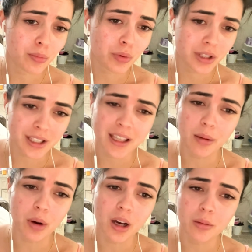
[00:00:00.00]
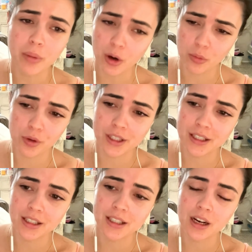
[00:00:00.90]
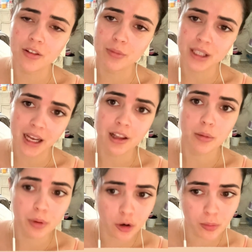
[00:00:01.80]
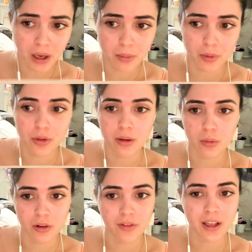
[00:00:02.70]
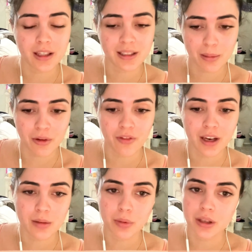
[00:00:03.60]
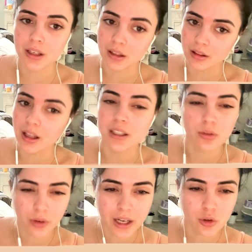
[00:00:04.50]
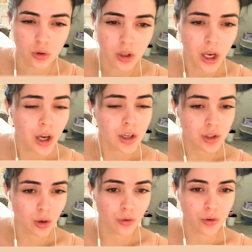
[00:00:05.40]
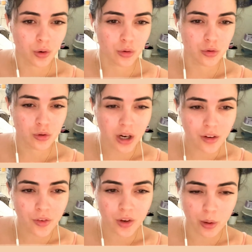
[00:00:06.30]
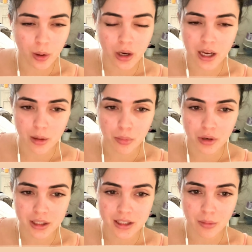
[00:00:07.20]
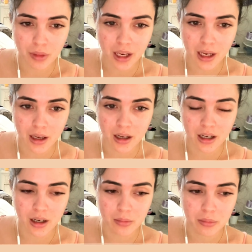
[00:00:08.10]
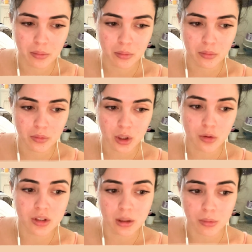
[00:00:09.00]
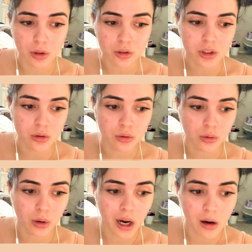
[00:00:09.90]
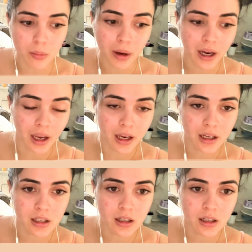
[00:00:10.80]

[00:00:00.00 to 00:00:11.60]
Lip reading: printed them on metal prints instead of metallic pearl paper that would have had the same effect but less fragile. So if you're trying to figure out how to print something, similar to how my